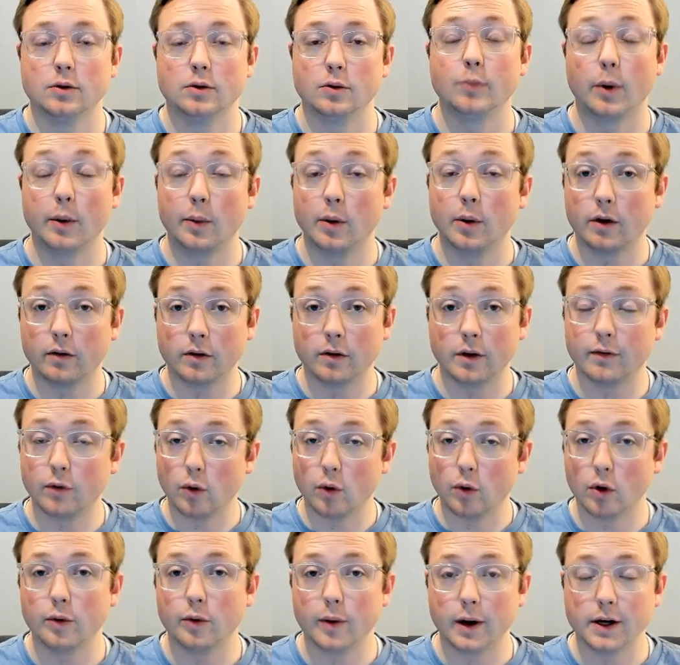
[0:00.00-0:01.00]
We went over the
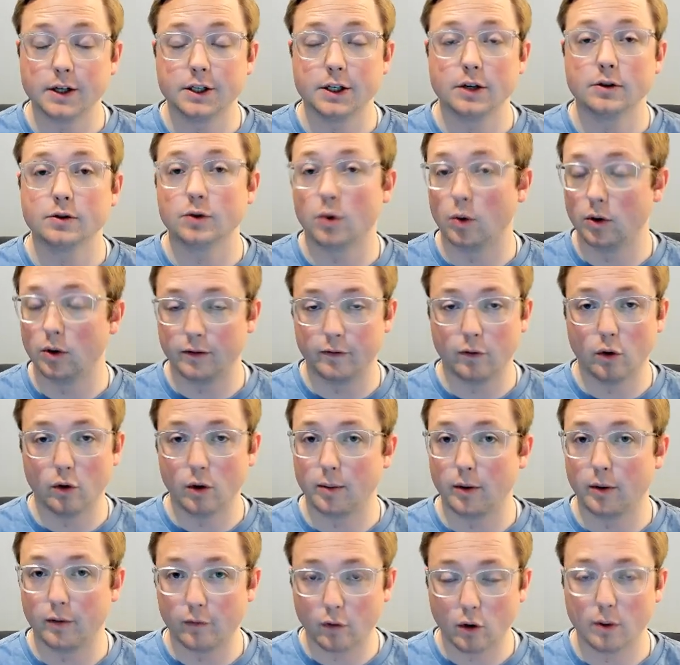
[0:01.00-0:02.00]
four ratios or the four
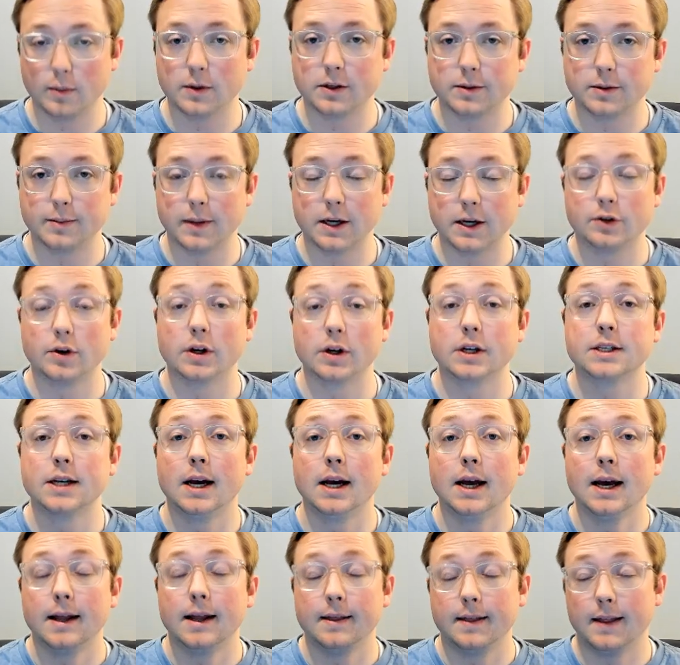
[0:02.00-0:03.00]
performance metrics
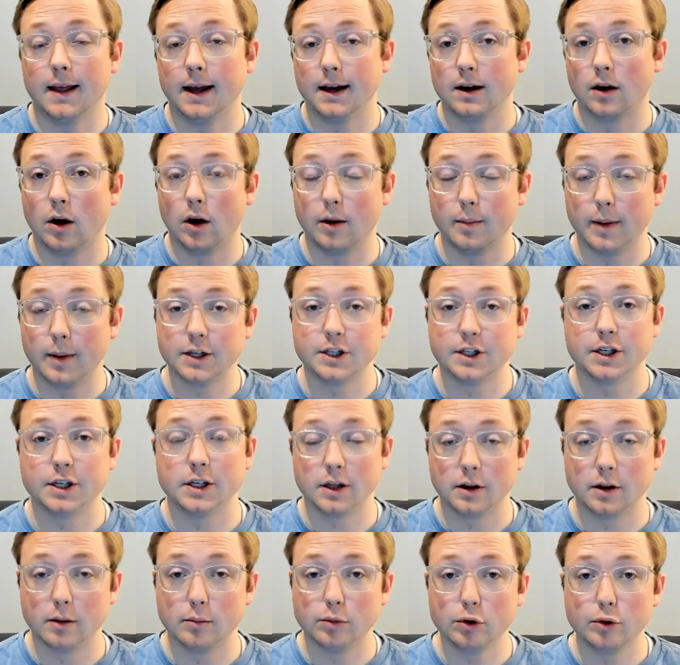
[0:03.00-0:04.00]
that are mentioned
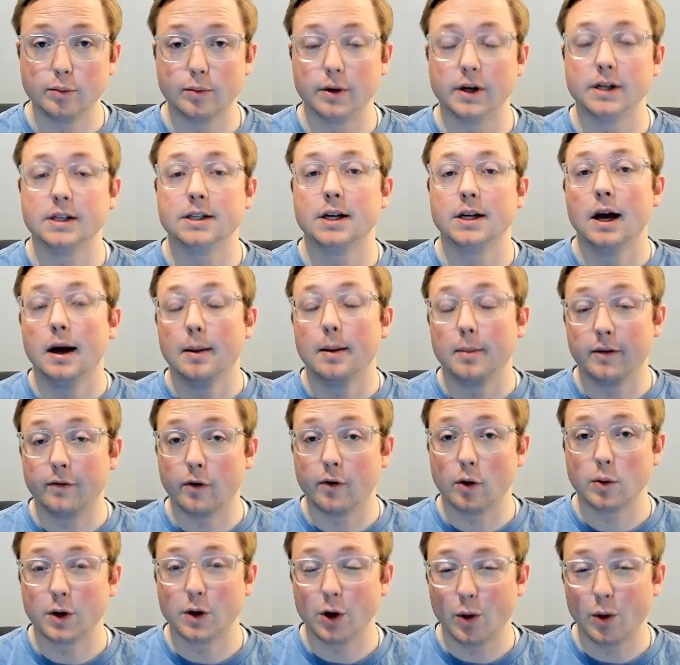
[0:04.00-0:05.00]
in the blueprint,
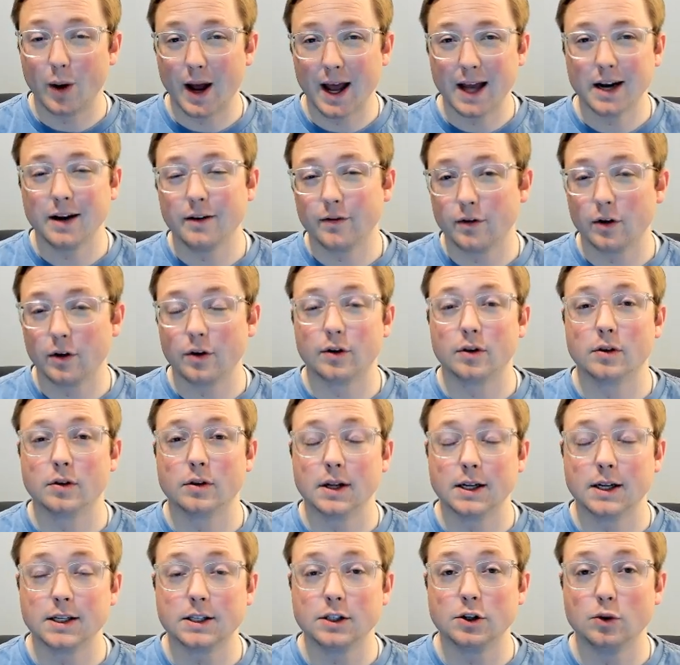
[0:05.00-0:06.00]
before we go any further,
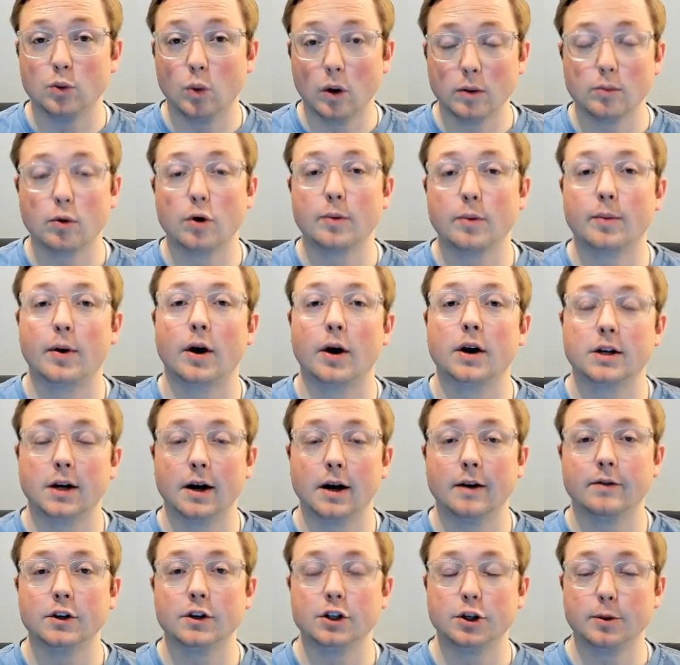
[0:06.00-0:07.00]
let's do one more part
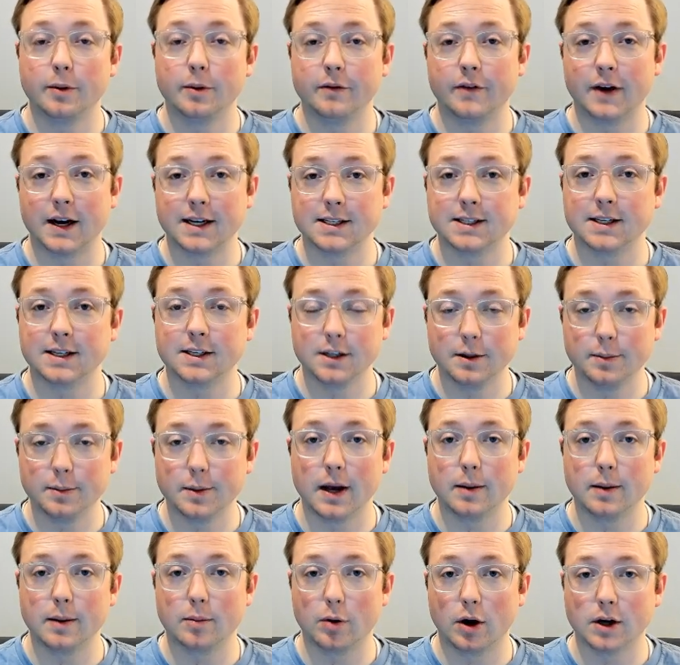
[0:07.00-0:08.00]
of the super fast
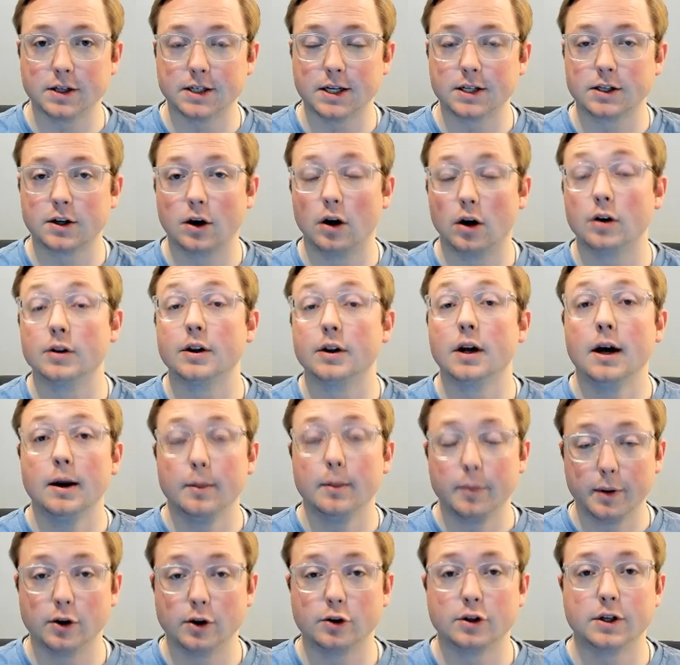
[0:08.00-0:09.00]
CPA process called
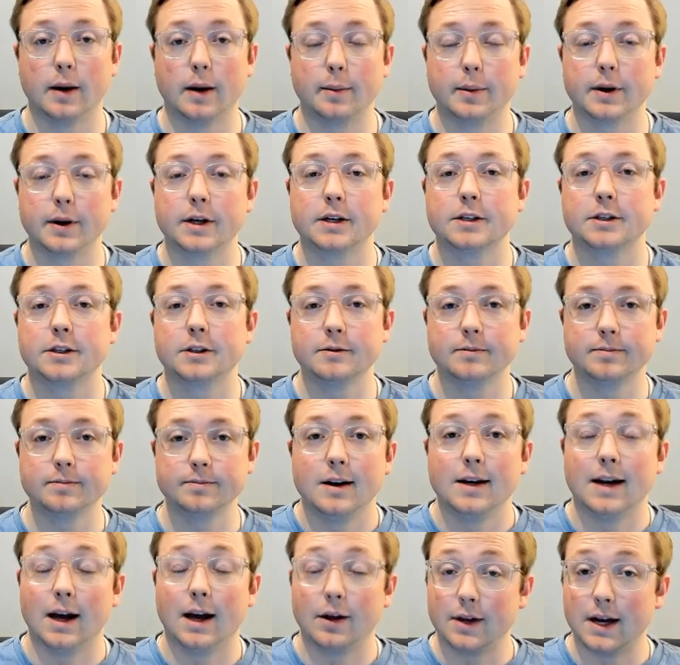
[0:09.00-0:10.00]
pillar topics.
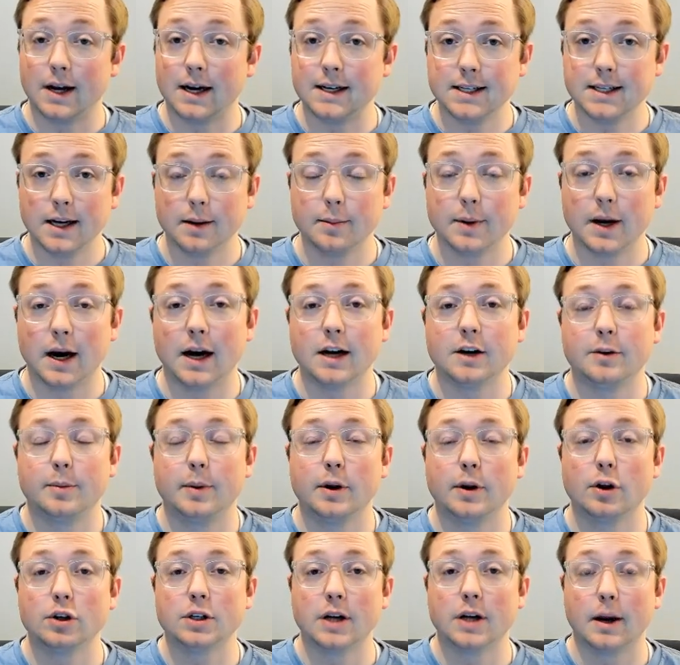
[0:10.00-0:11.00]
Now, the idea behind
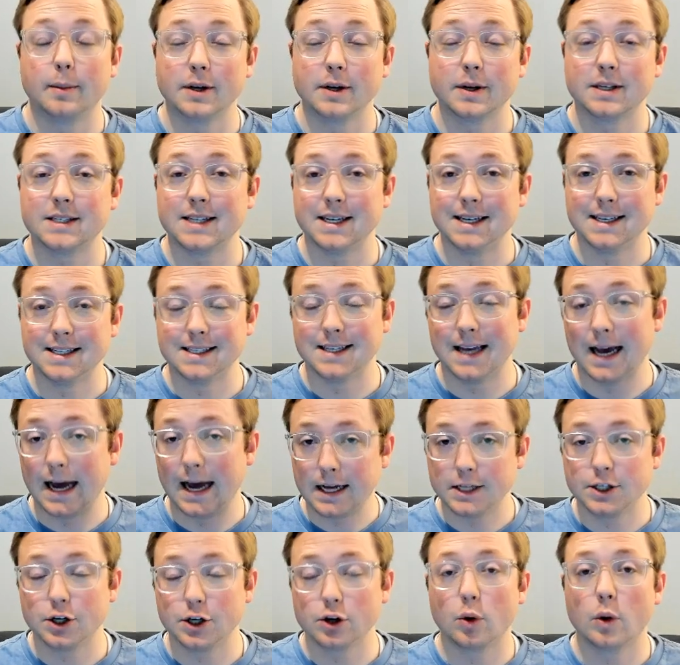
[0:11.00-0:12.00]
pillar topics is
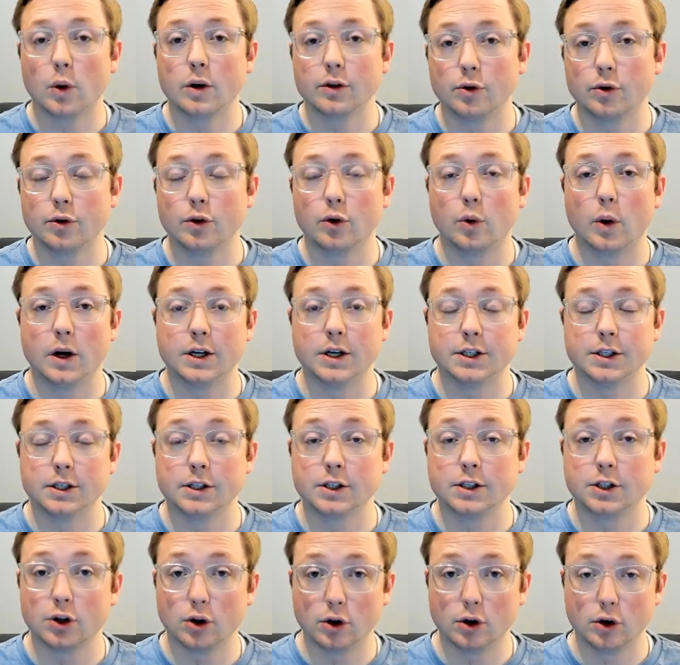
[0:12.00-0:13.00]
as you're going through the
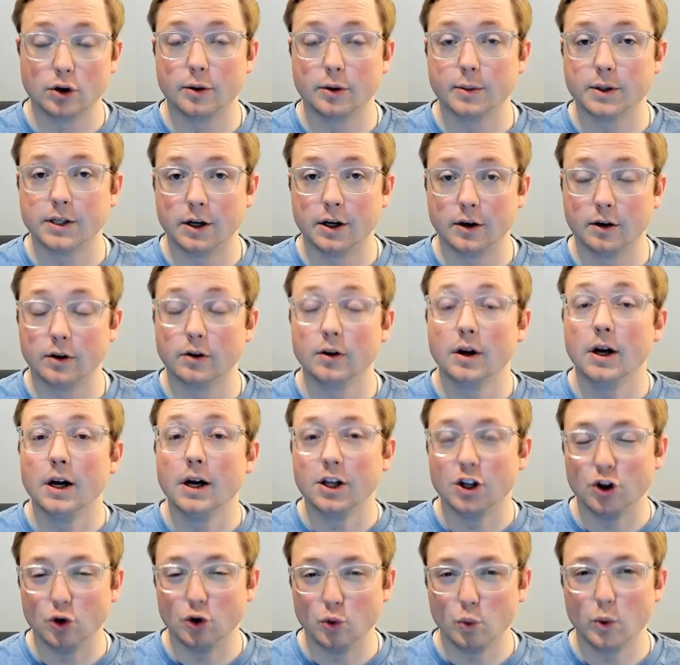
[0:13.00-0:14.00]
questions to learn the material,
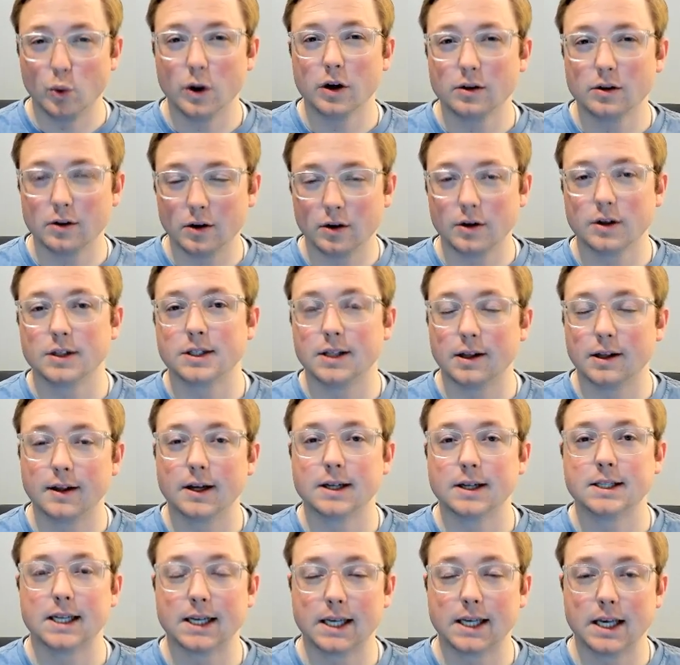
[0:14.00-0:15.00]
you will notice the
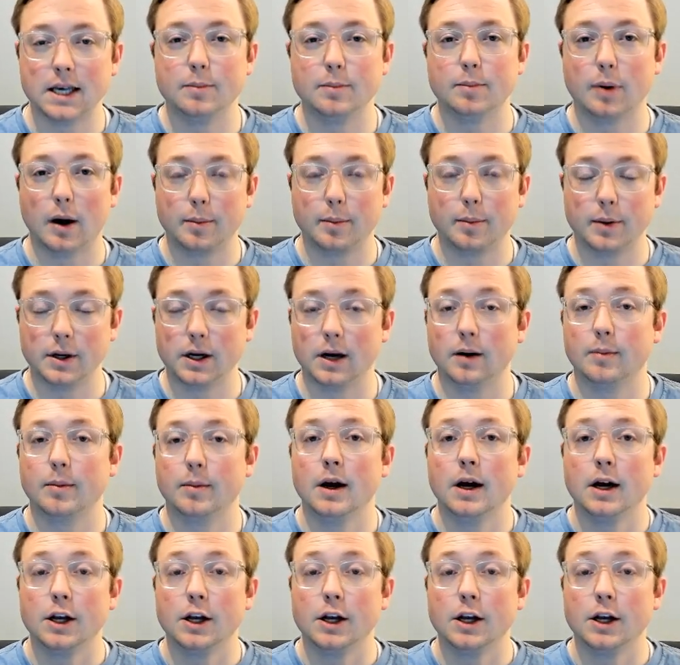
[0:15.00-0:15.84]
things that keep popping up.